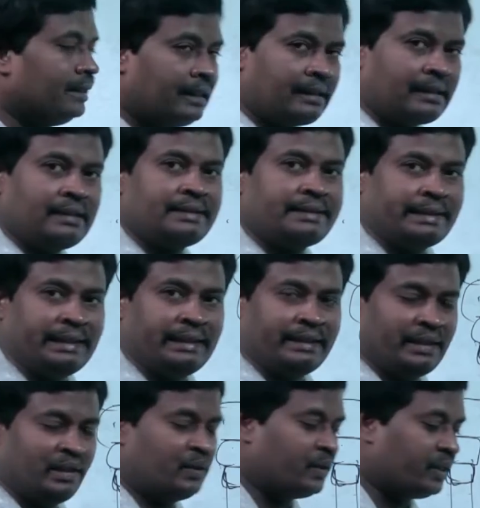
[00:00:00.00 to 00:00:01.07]
later and
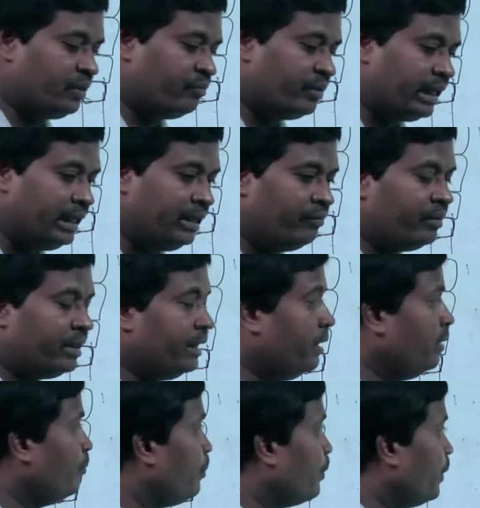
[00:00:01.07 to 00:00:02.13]
secretion, very
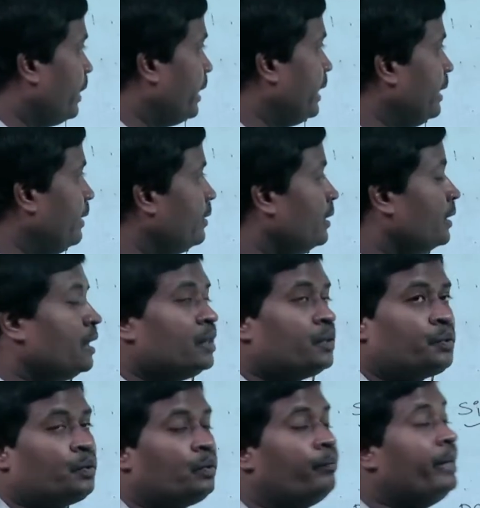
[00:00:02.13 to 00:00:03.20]
important.
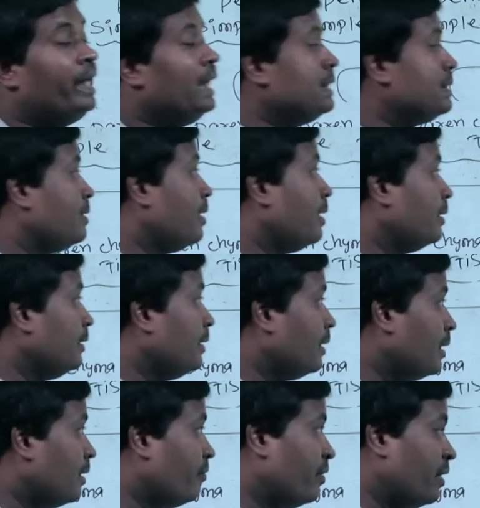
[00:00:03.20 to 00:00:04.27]
So based on
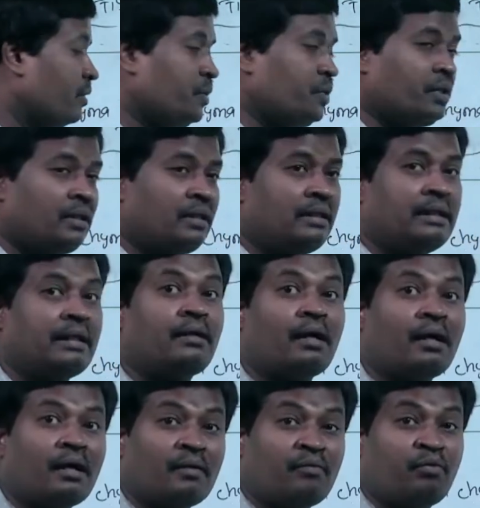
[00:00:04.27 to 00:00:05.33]
the function, there
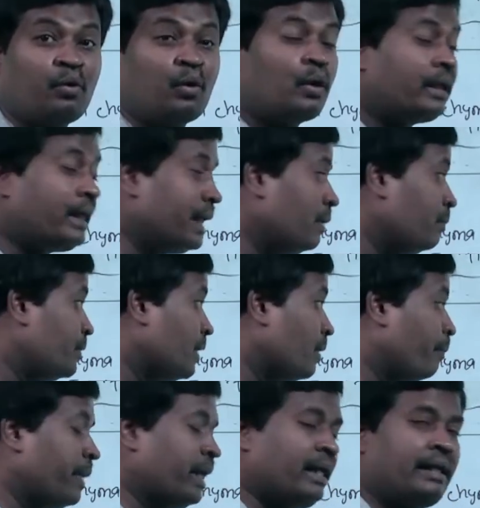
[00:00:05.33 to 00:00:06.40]
are 4 types
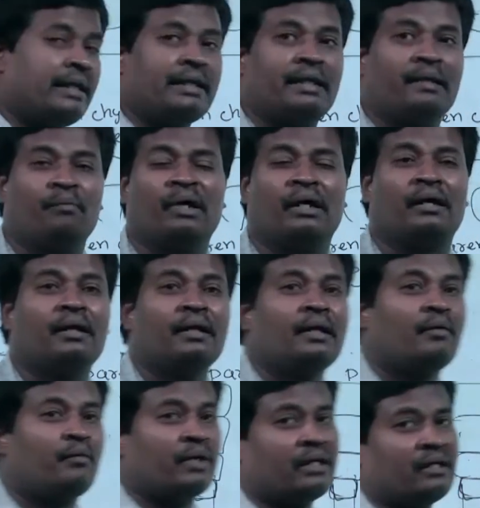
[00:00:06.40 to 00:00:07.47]
of parenchyma.
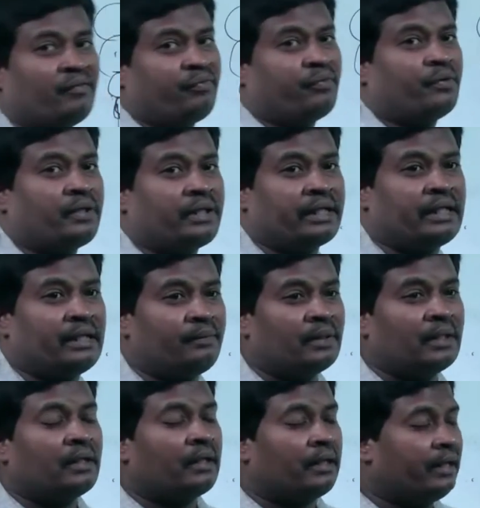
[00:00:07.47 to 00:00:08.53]
What are the 4 types?
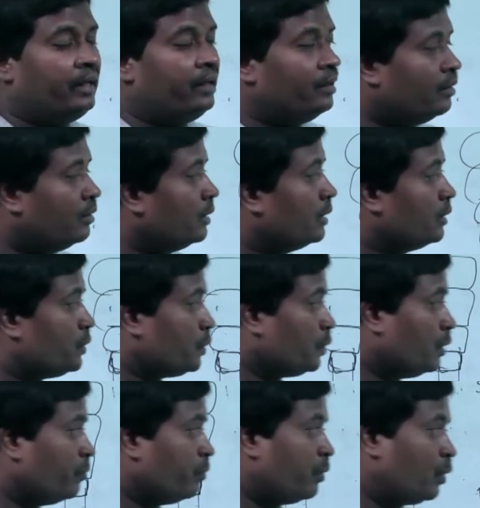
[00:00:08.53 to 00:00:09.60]
And
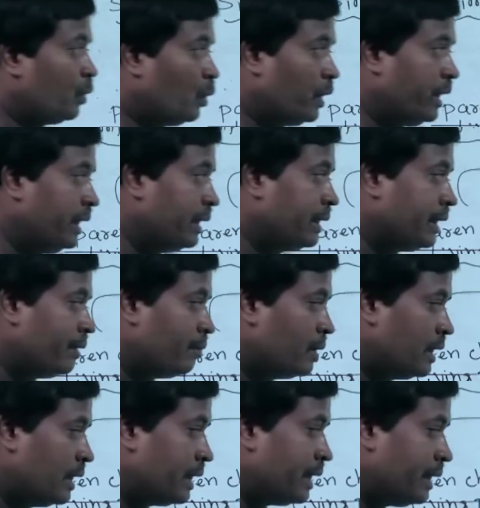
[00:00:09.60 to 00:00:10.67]
so
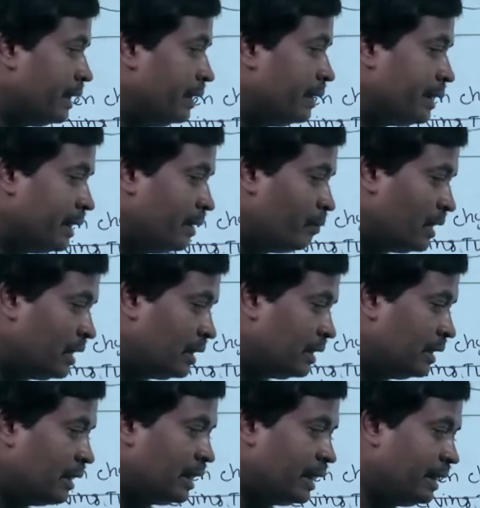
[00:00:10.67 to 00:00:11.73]
chlorenchyma, erenchyma
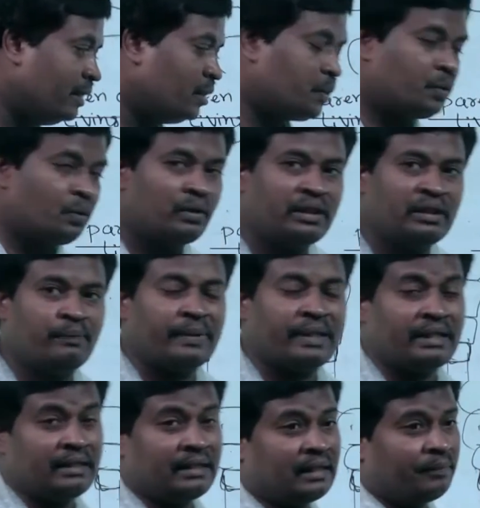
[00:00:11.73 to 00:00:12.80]
and storage
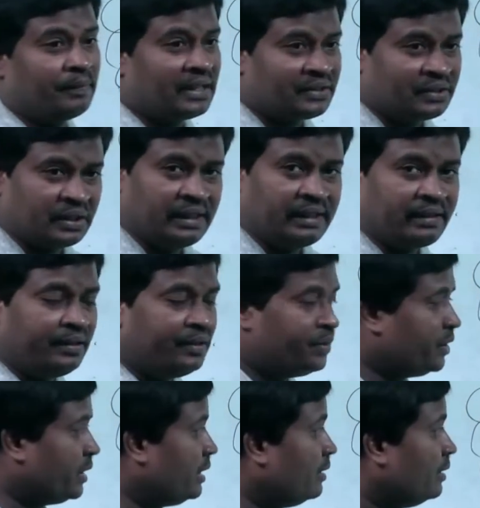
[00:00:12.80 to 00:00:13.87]
parenchyma,
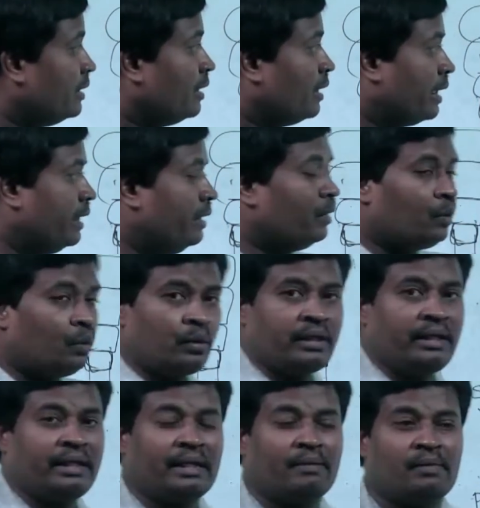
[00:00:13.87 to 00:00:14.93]
secretion. And
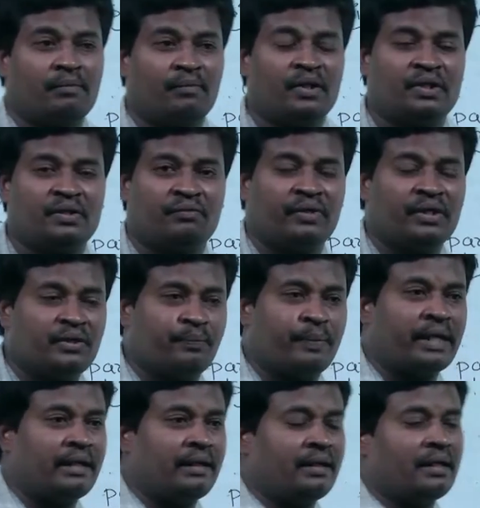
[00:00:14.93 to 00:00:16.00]
chlorenchyma means which
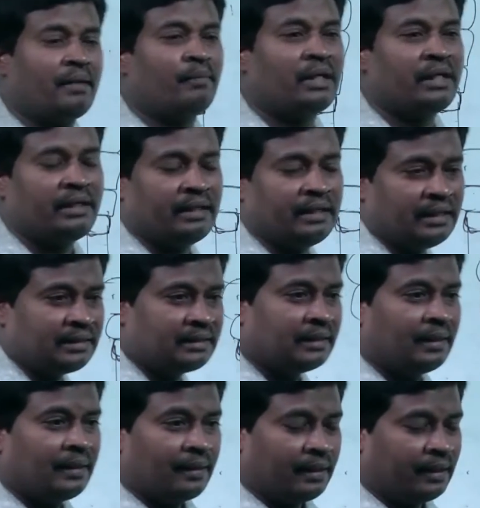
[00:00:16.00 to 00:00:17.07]
parenchyma it is,
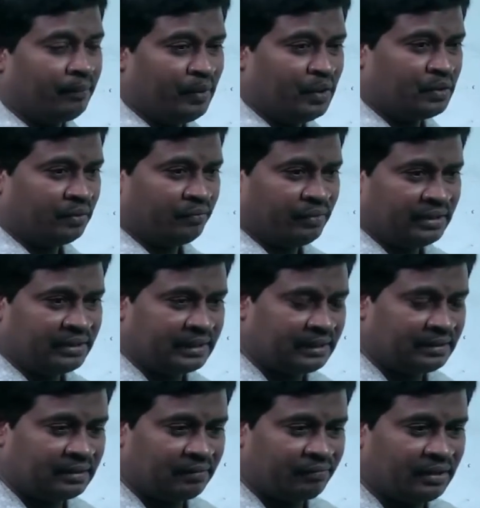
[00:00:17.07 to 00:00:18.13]
and the mesophyll
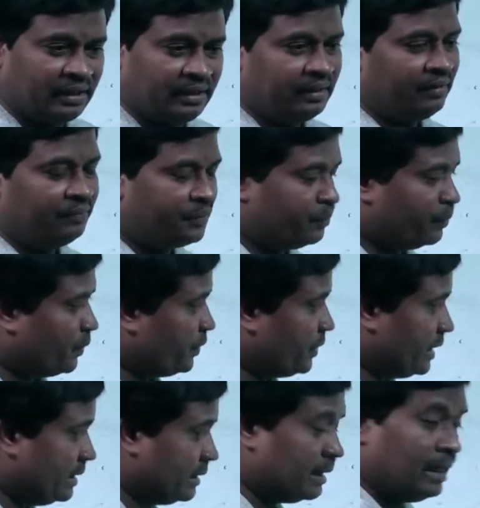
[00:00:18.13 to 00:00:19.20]
cells of the leaves
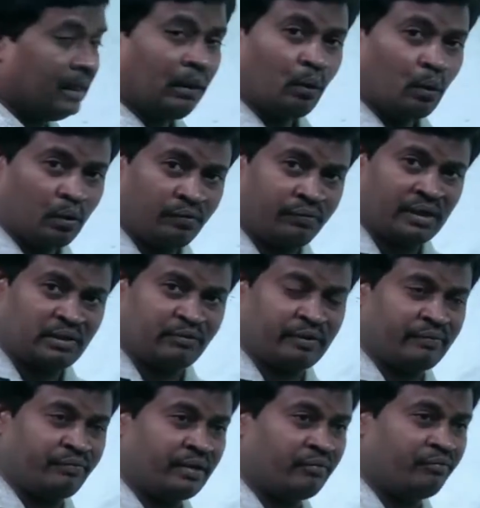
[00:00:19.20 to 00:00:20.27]
possess chloroplast,
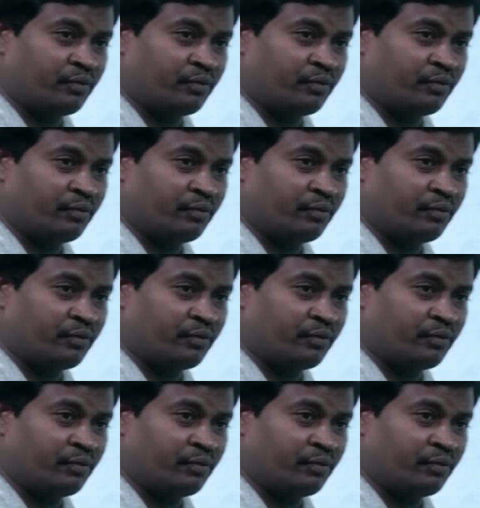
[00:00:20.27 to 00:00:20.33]
perform